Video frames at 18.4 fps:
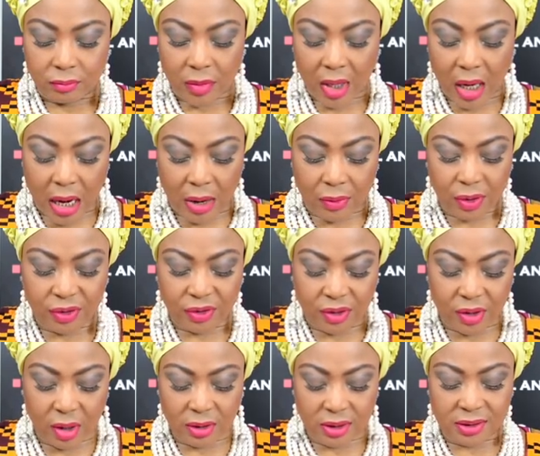our
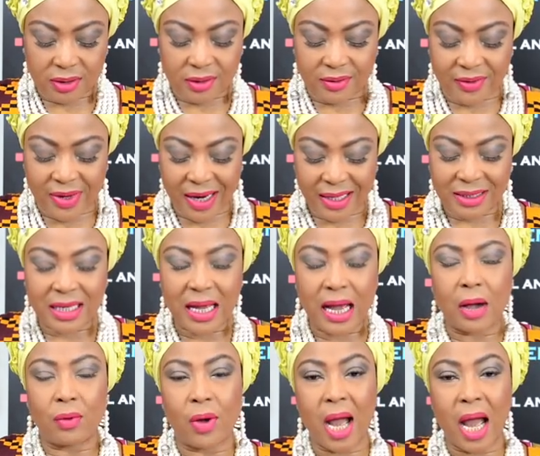thoughts create
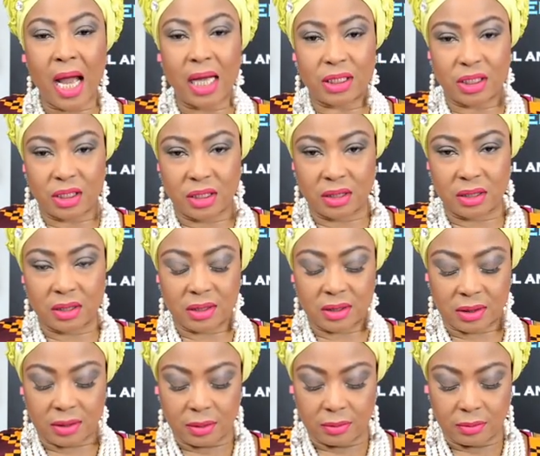our actions
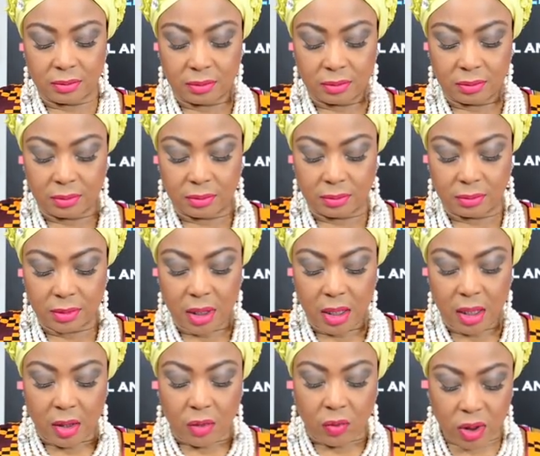
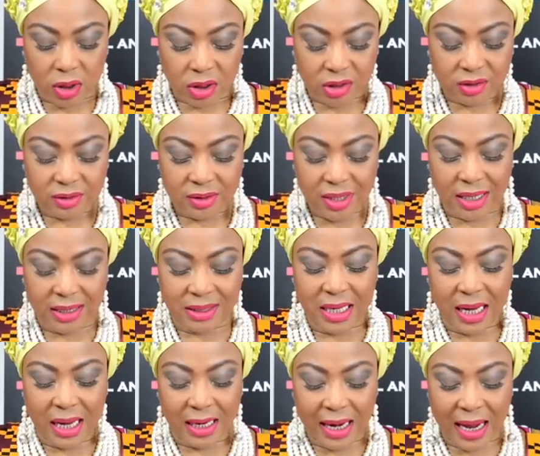which creates
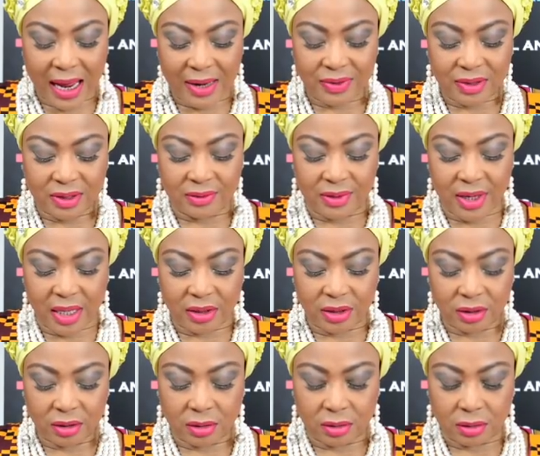our life's
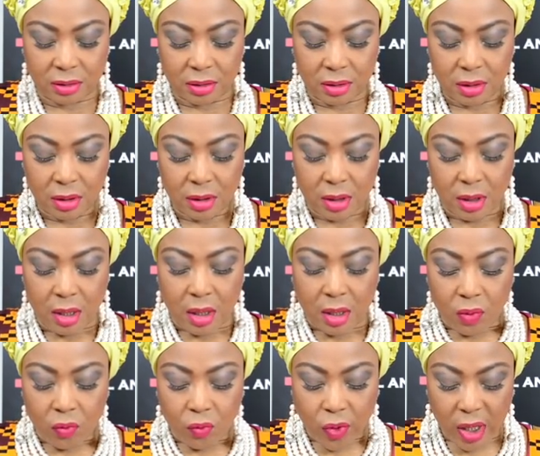direction.
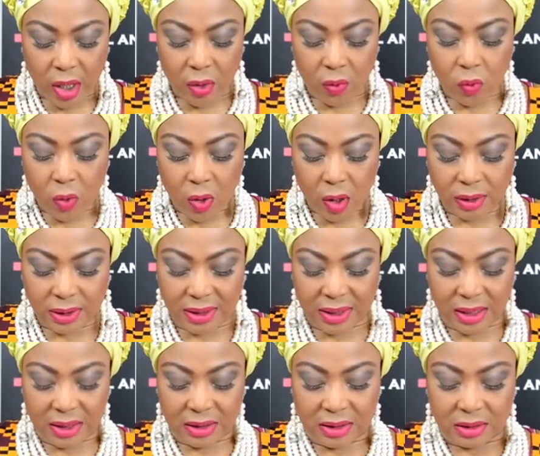We
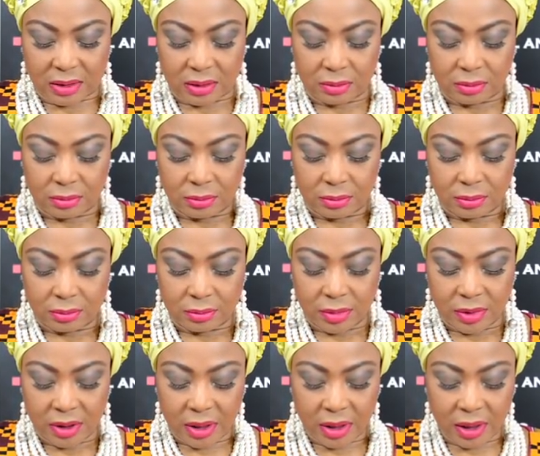wondered
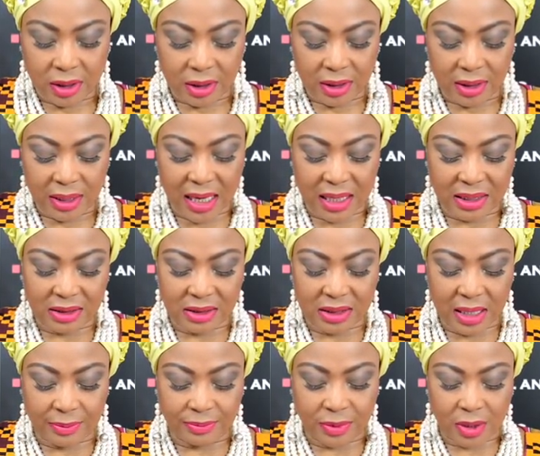in the last
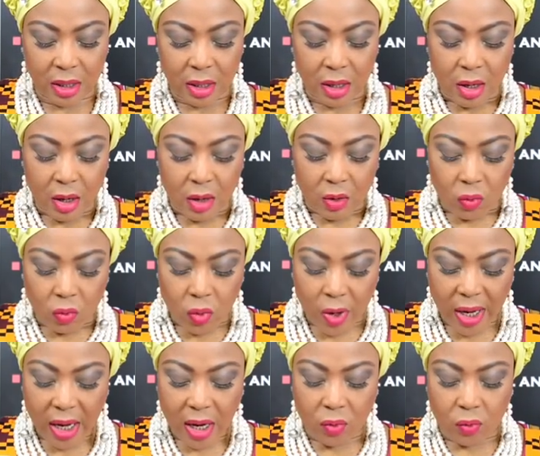chapter
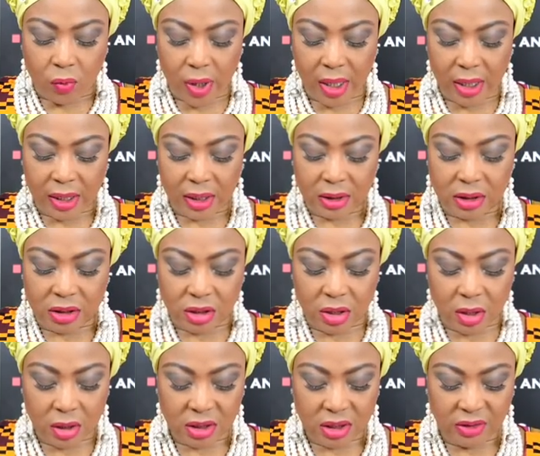where we can
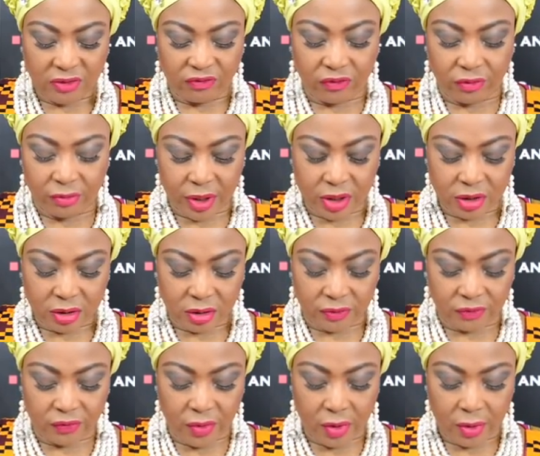source information
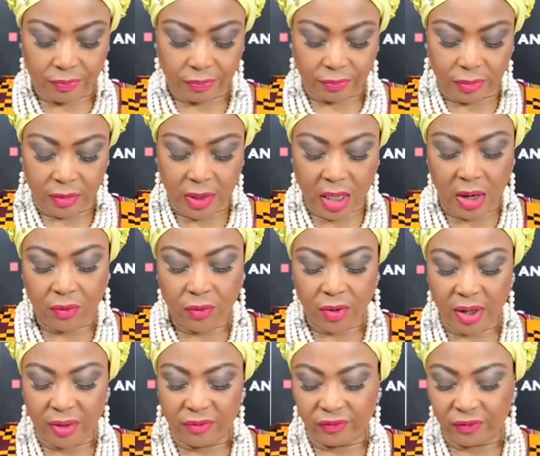from that
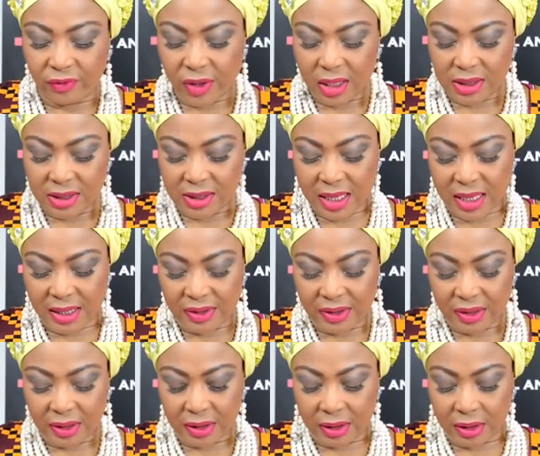will influence our
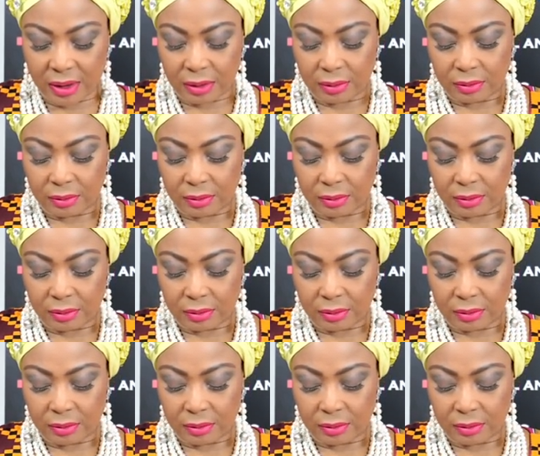thinking.